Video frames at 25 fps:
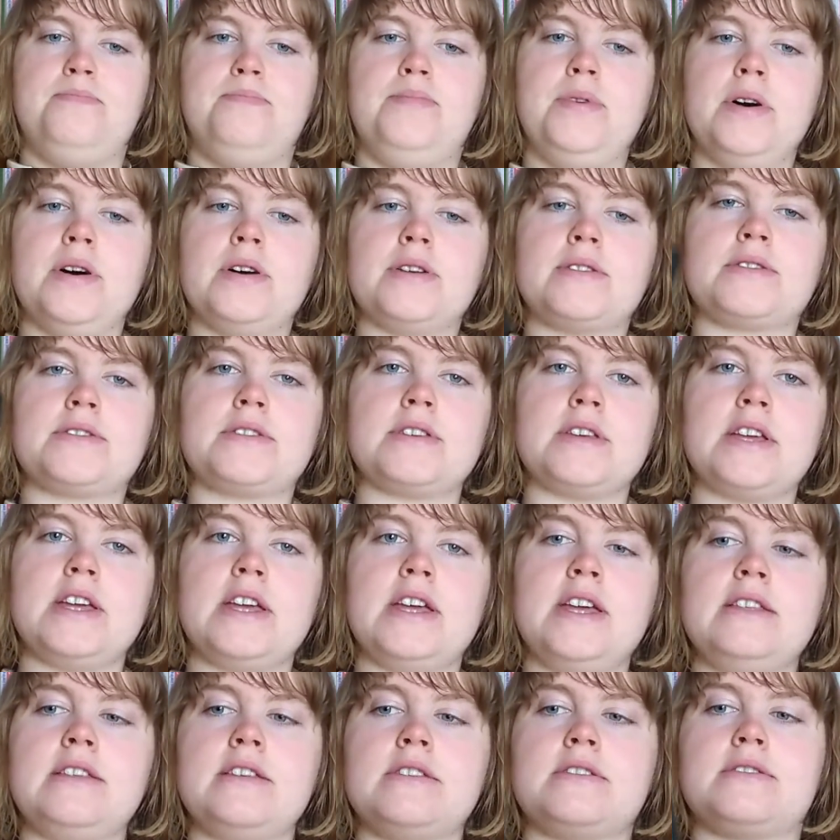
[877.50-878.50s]
But
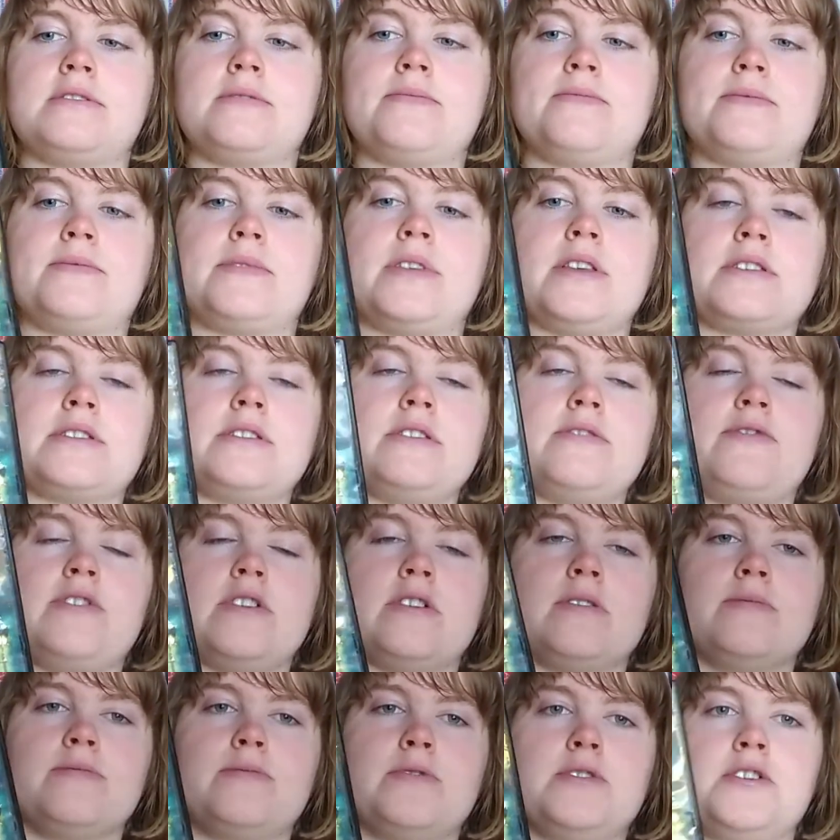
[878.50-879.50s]
in the Disney
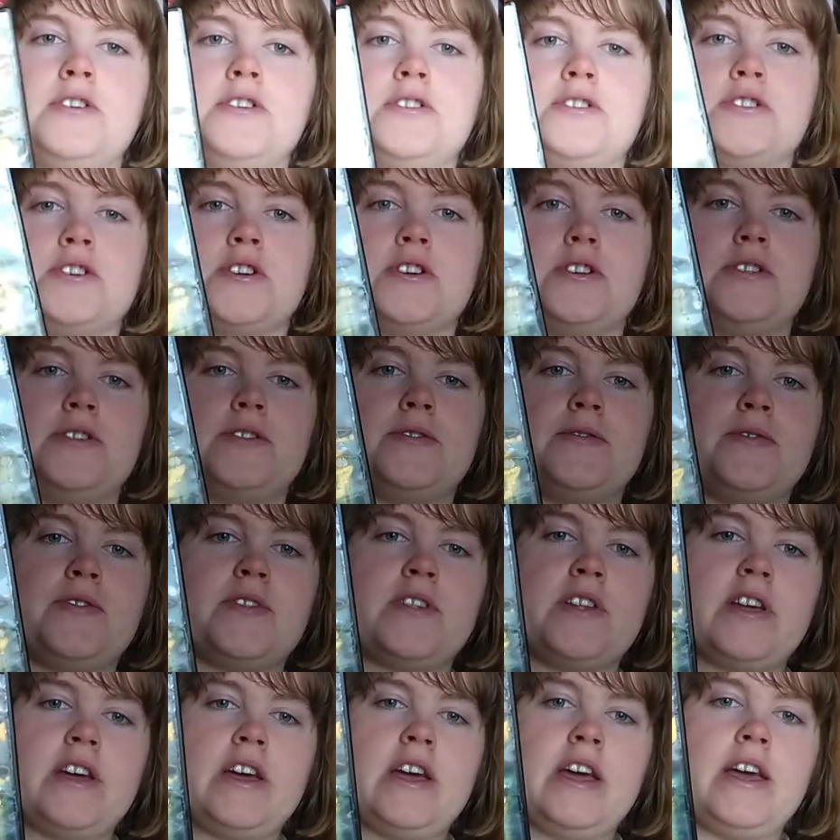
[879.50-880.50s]
film
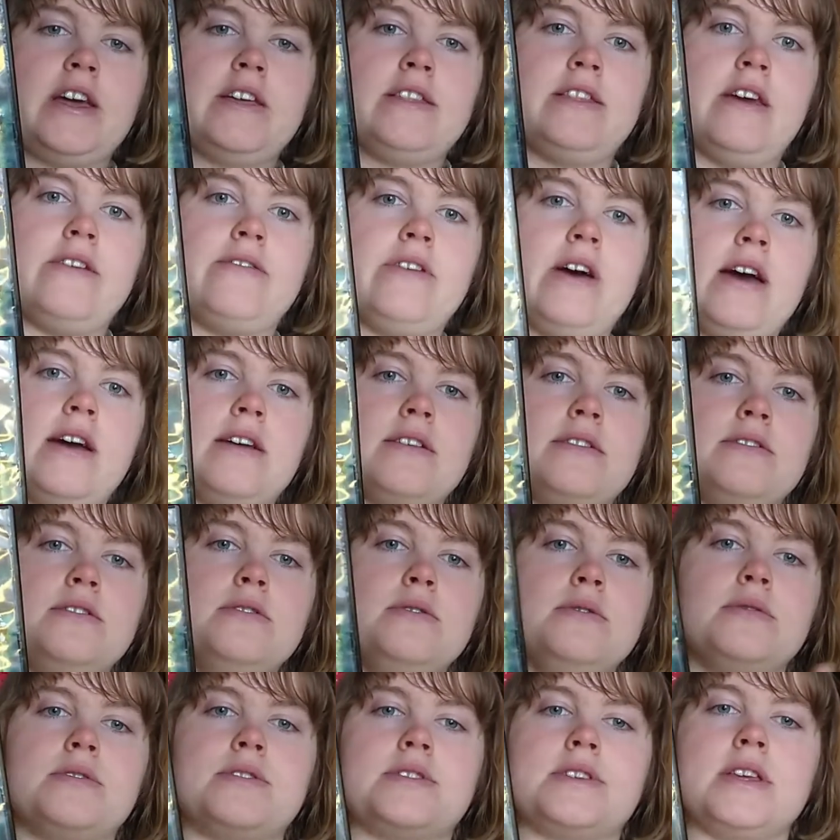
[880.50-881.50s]
version, they've added
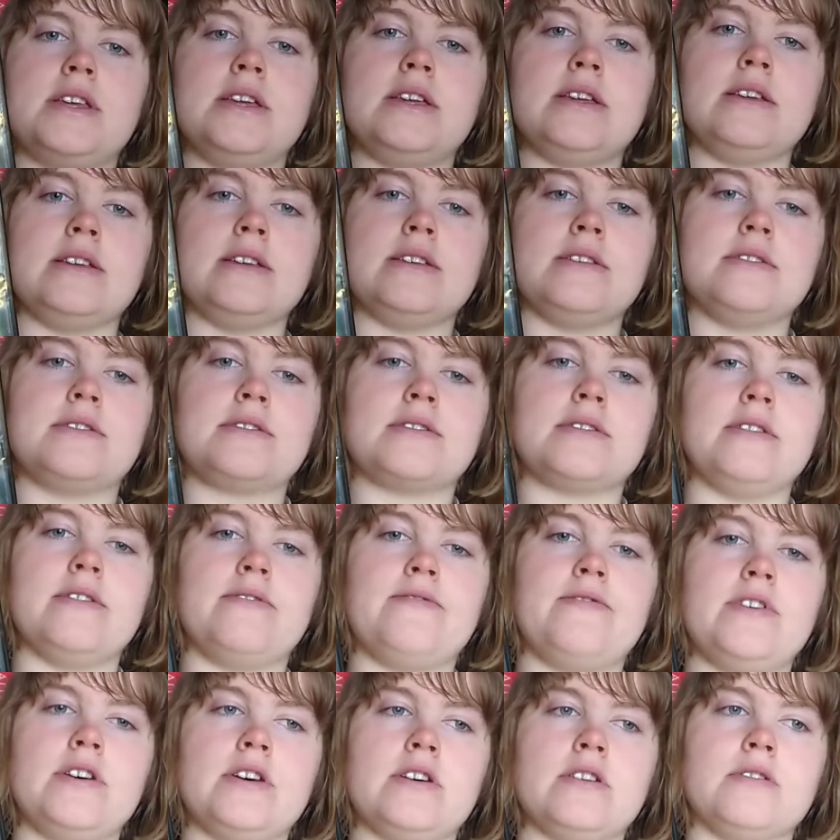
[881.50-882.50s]
new scenes in
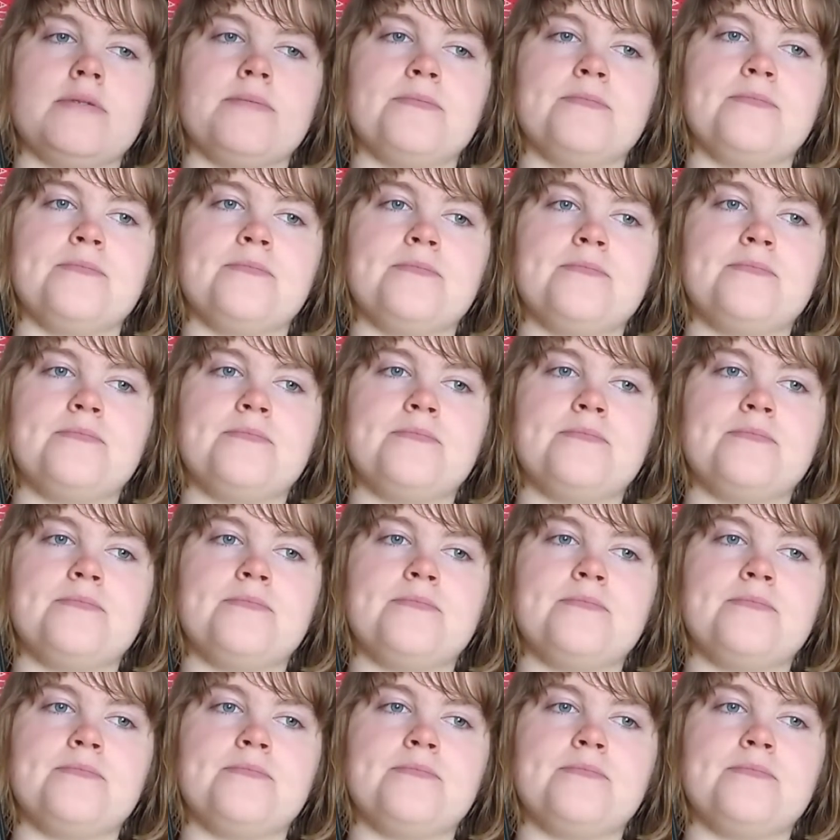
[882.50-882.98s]
the film.